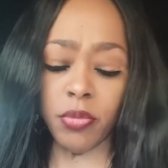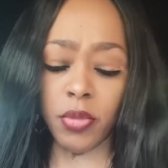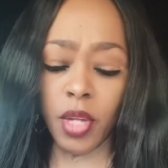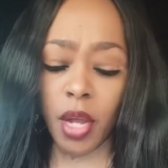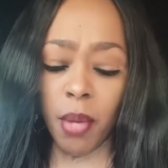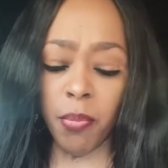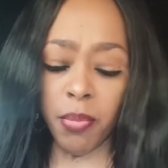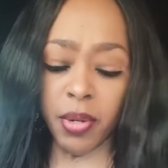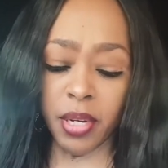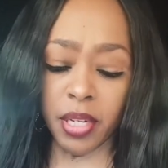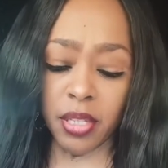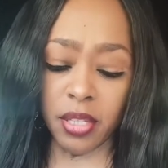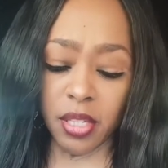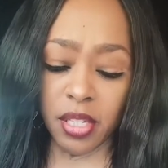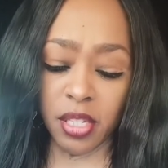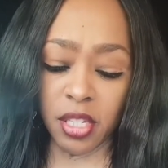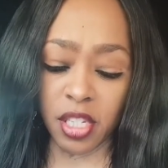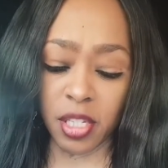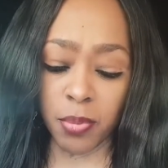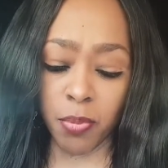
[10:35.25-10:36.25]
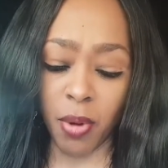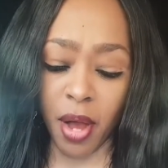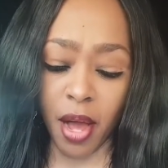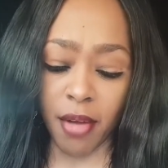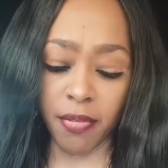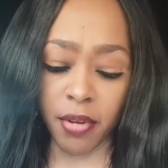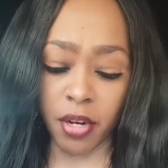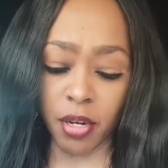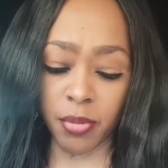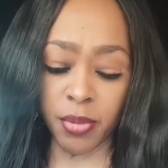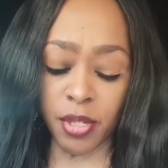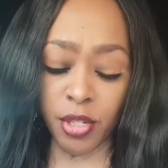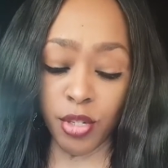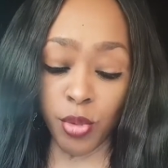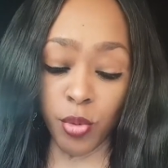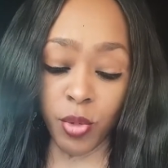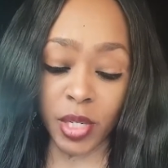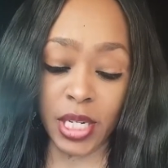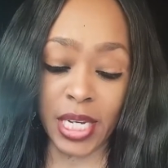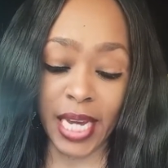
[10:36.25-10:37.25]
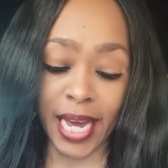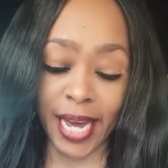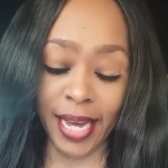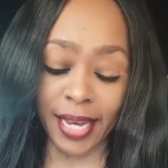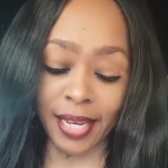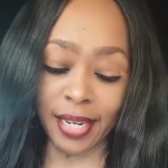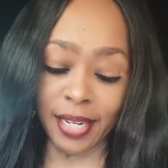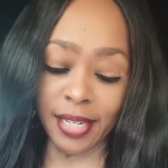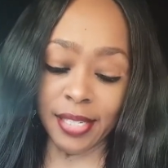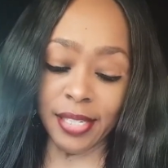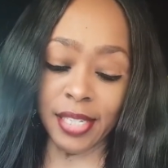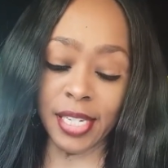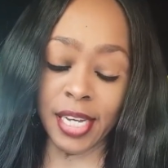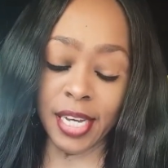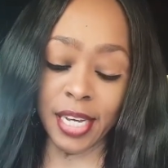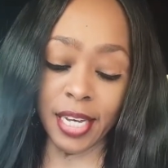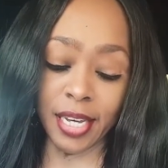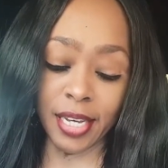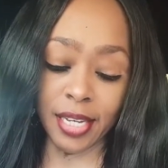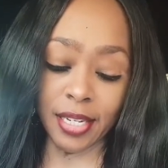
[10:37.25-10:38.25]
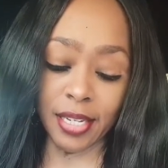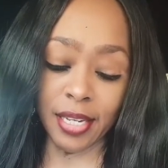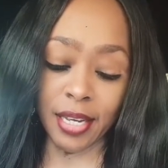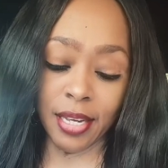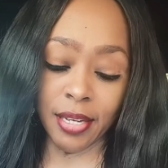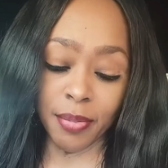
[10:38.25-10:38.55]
But this is Proverbs 28:10.